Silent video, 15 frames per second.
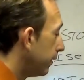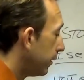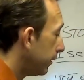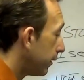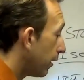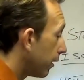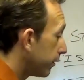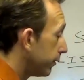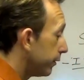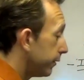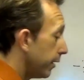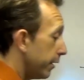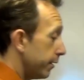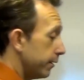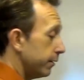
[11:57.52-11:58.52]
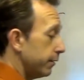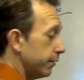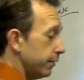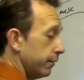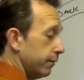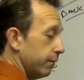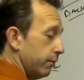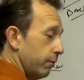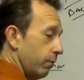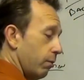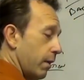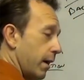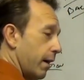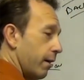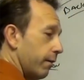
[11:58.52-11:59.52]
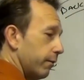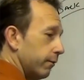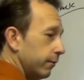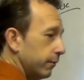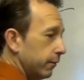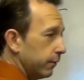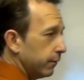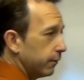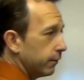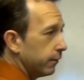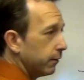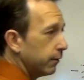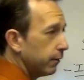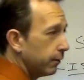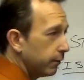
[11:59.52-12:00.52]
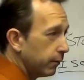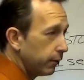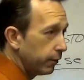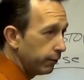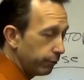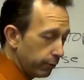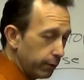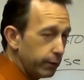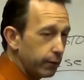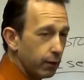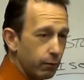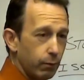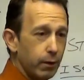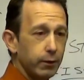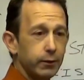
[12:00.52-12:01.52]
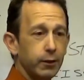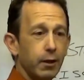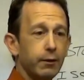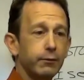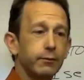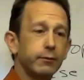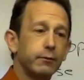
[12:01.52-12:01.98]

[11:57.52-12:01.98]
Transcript: Doctor says, "Wow, you've really done well, Jeff.